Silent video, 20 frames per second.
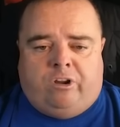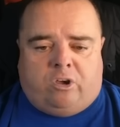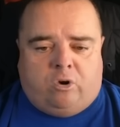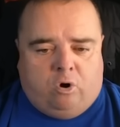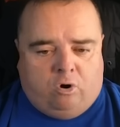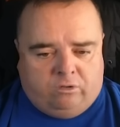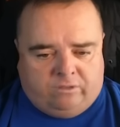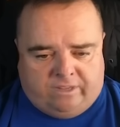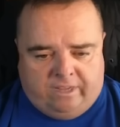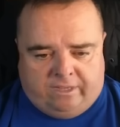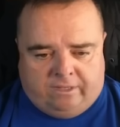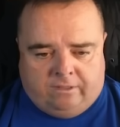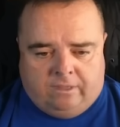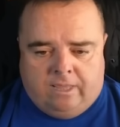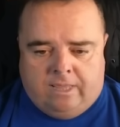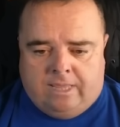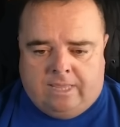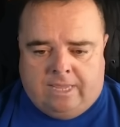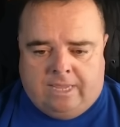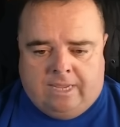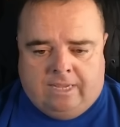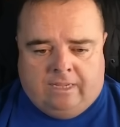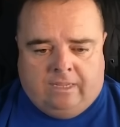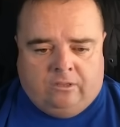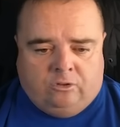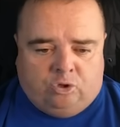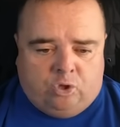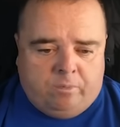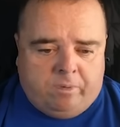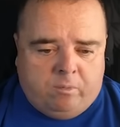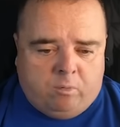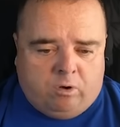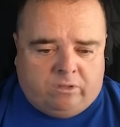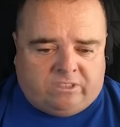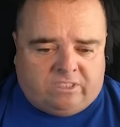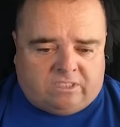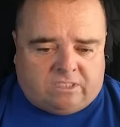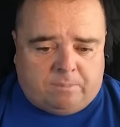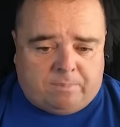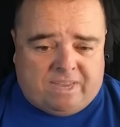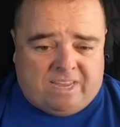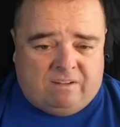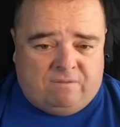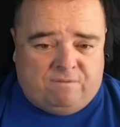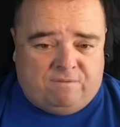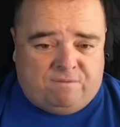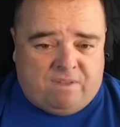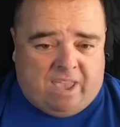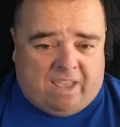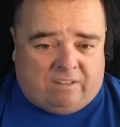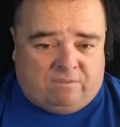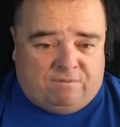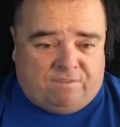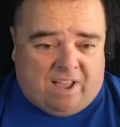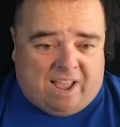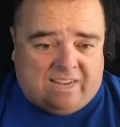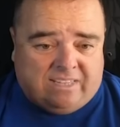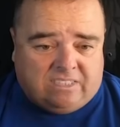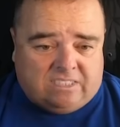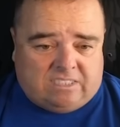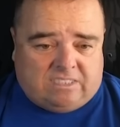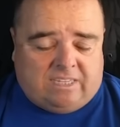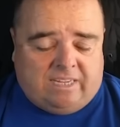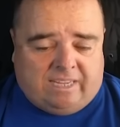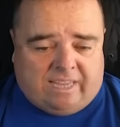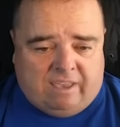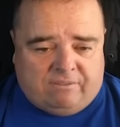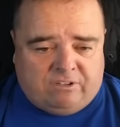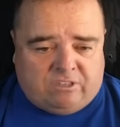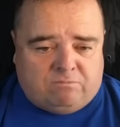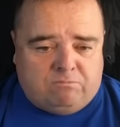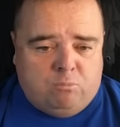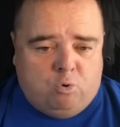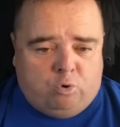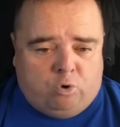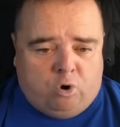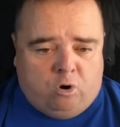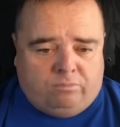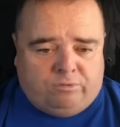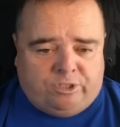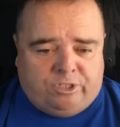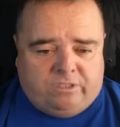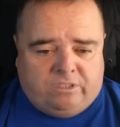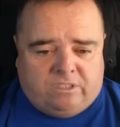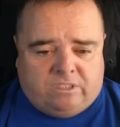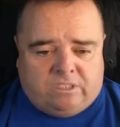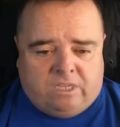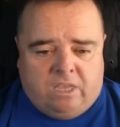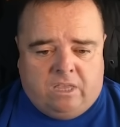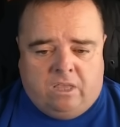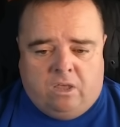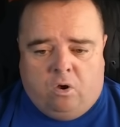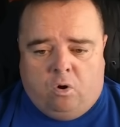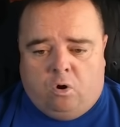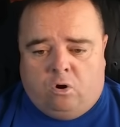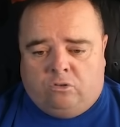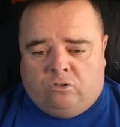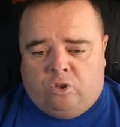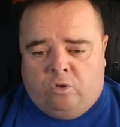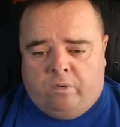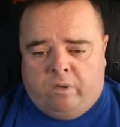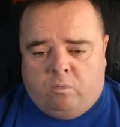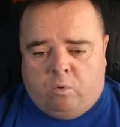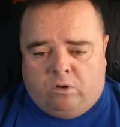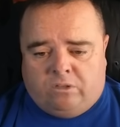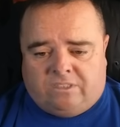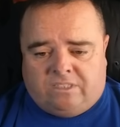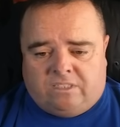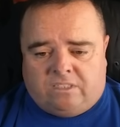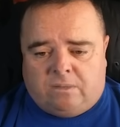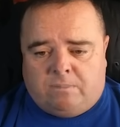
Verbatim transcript: recording. Do we want it to be advanced and give us more options? Or do we want it